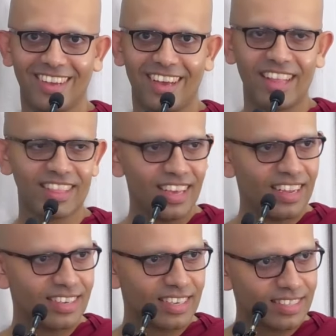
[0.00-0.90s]
And
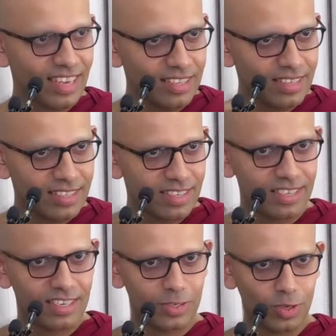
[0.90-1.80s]
then it sends that
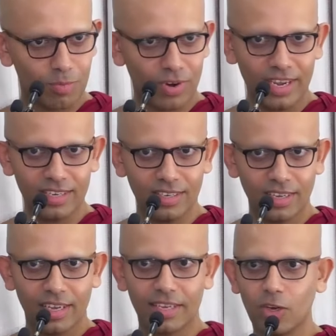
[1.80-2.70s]
signal to your brain.
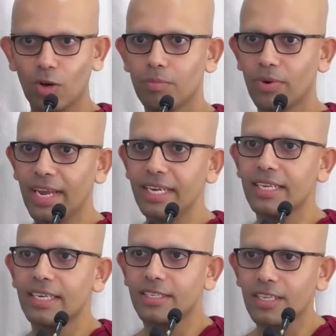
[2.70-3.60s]
Your brain
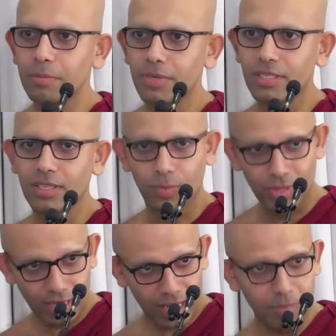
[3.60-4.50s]
interprets
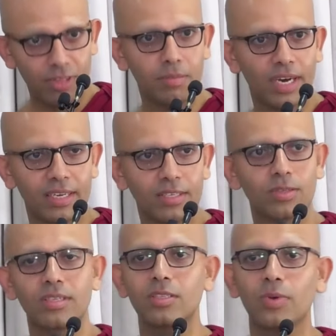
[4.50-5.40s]
with the help of the mind. So,
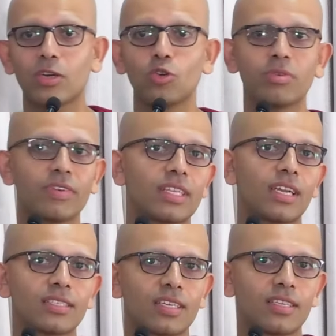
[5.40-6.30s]
this is where Rupa,
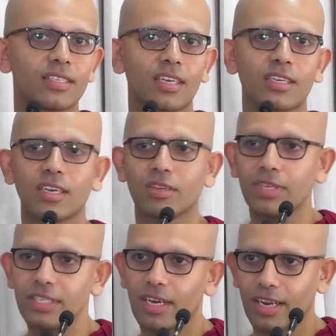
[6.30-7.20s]
Vedana, Sanya, Sankara,
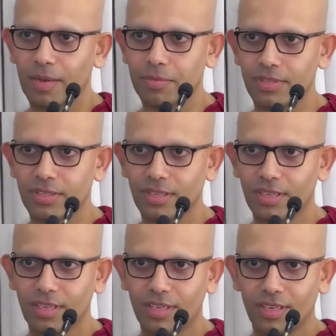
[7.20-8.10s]
Vijnana happens.
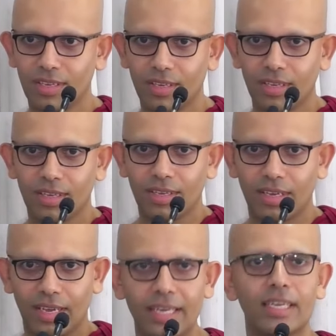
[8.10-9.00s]

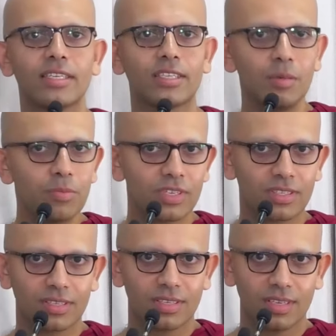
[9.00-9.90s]
It
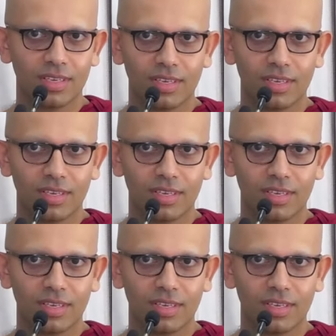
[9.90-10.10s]
interprets